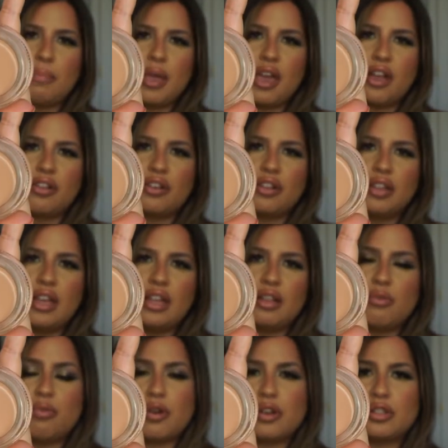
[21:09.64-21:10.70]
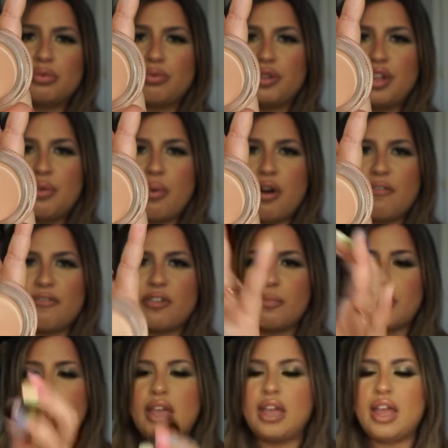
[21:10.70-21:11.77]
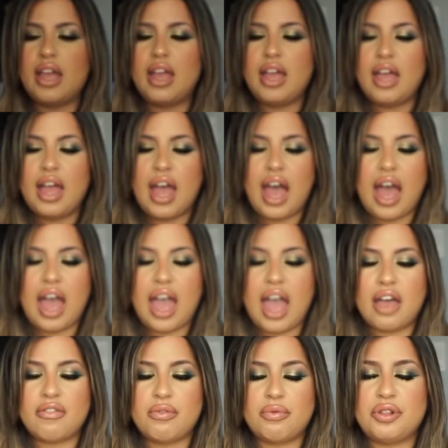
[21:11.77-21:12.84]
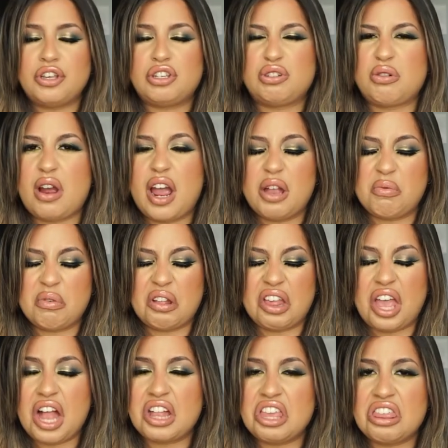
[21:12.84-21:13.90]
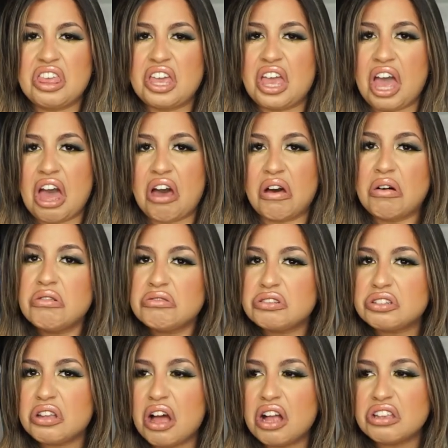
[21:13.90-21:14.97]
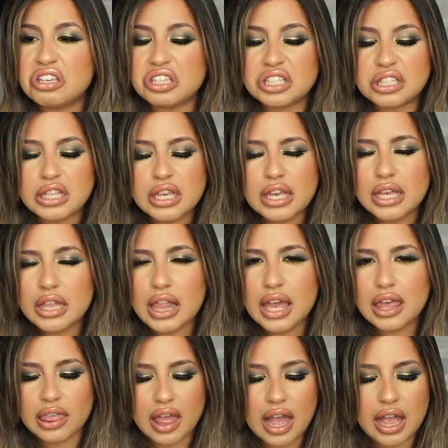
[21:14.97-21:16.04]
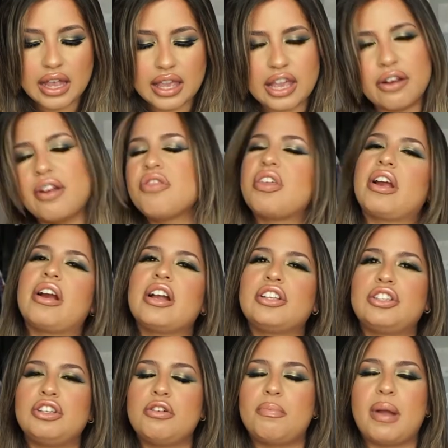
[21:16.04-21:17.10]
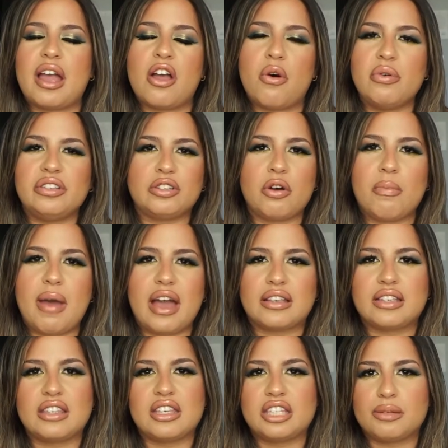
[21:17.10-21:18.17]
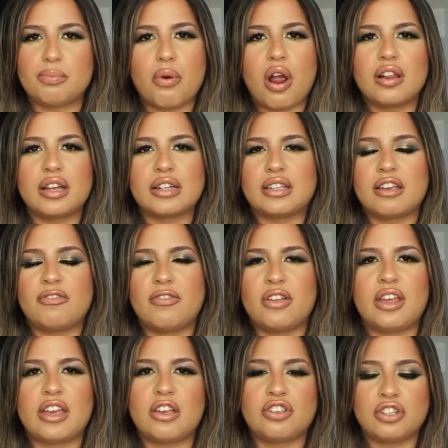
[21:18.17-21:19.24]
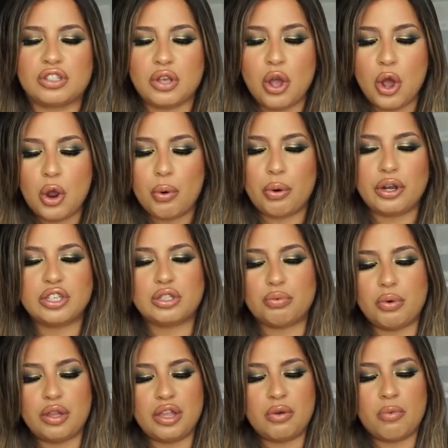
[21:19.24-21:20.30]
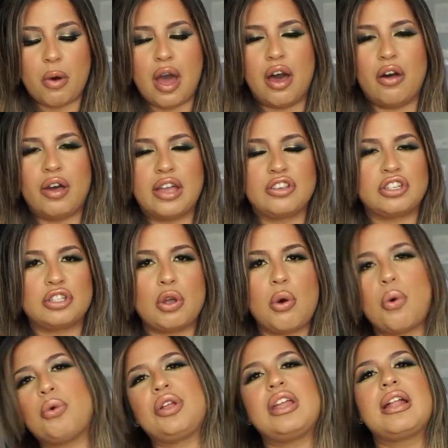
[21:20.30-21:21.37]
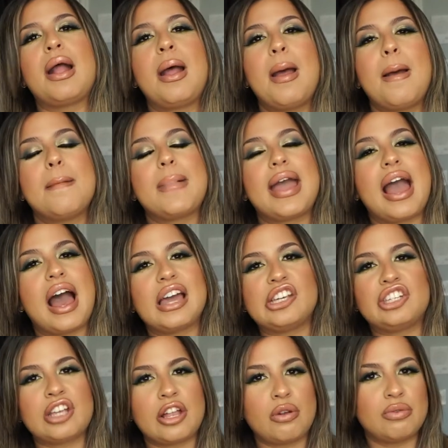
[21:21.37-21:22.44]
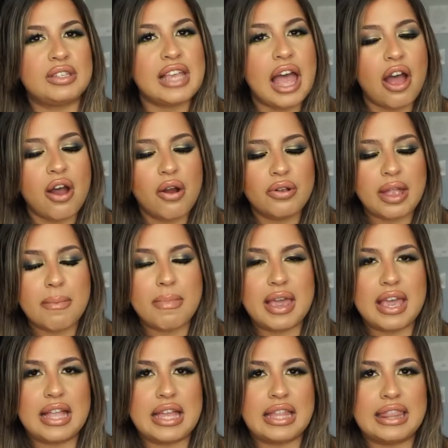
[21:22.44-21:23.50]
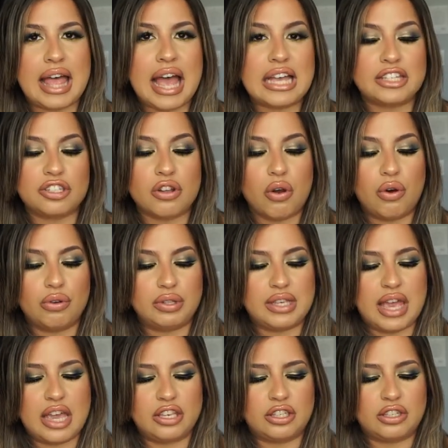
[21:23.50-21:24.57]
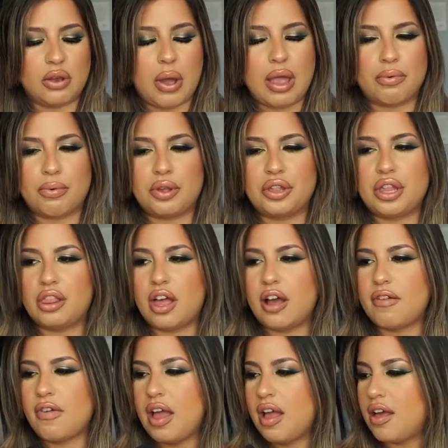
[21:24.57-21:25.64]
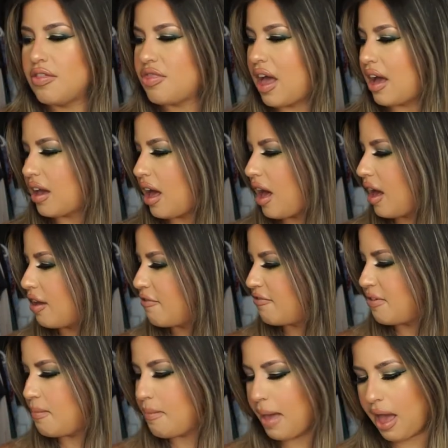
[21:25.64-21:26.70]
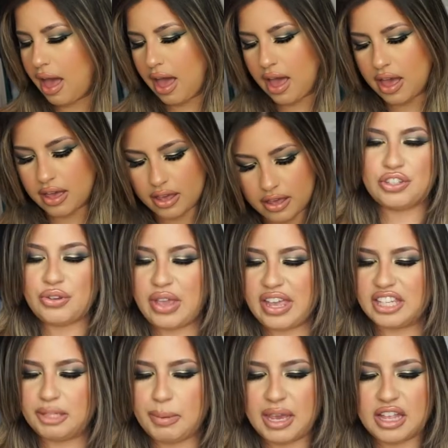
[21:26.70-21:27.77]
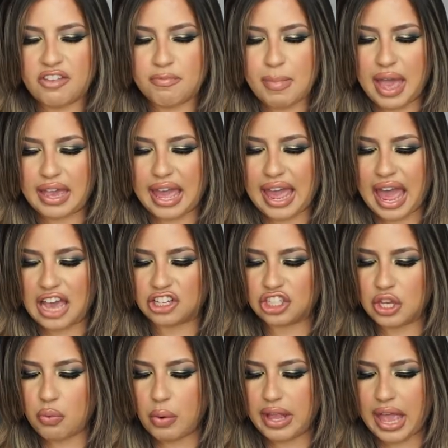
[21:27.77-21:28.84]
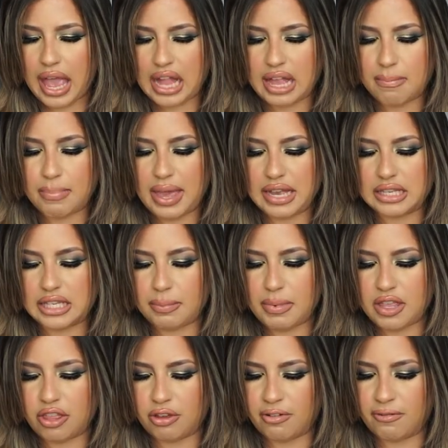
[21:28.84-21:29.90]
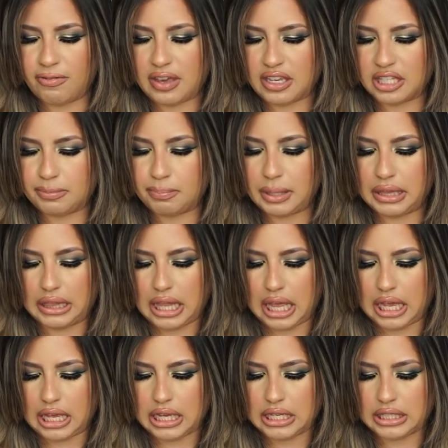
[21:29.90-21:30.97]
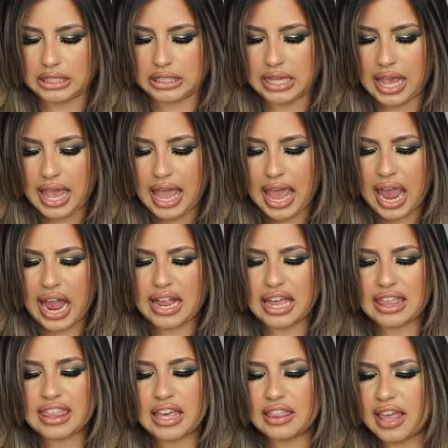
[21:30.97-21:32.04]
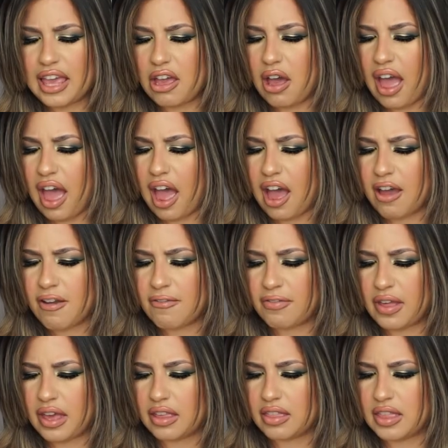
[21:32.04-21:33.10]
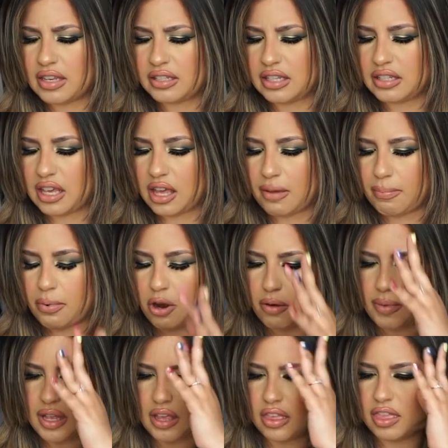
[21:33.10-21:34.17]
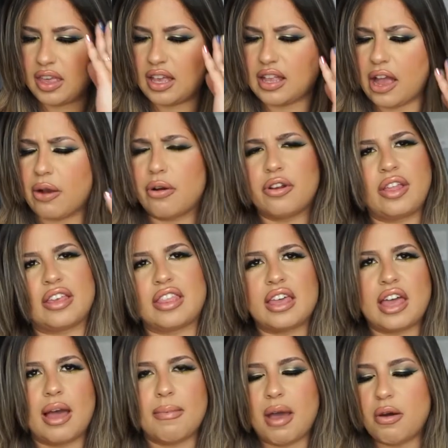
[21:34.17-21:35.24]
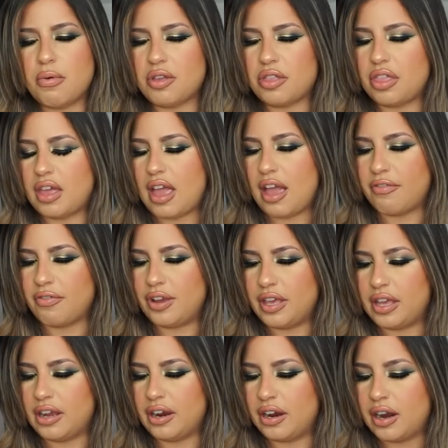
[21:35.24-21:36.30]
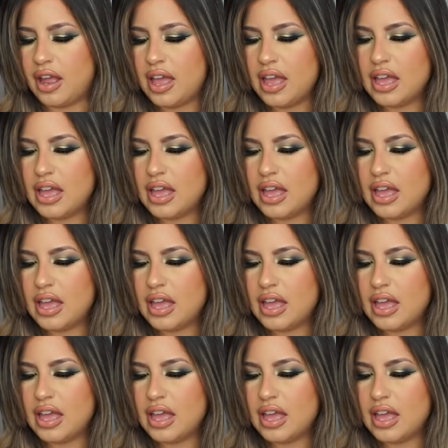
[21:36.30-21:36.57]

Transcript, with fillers: Painterly and it works really well for me I haven't really tried really anything else, honestly, like that. Here and there I do, but I always go back to this product. I feel like it just works really well and just holding my eyeshadow down and making it last all day. So I really love that guy from MAC. So yeah, speaking of MAC, I actually went ahead and picked up another Fix Plus. And I think that you have like this as like a permanent thing now or like they come out with it every year.